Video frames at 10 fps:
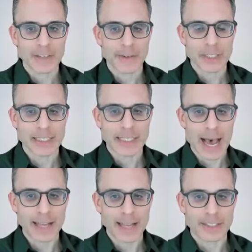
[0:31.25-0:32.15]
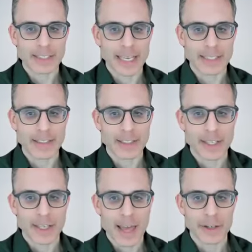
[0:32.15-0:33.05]
versus idle state
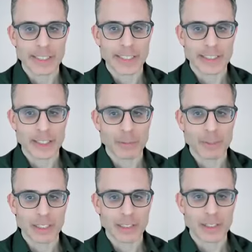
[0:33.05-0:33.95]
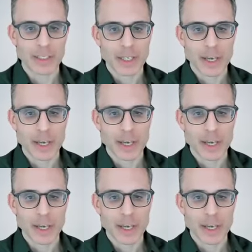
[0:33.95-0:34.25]
energy consumption.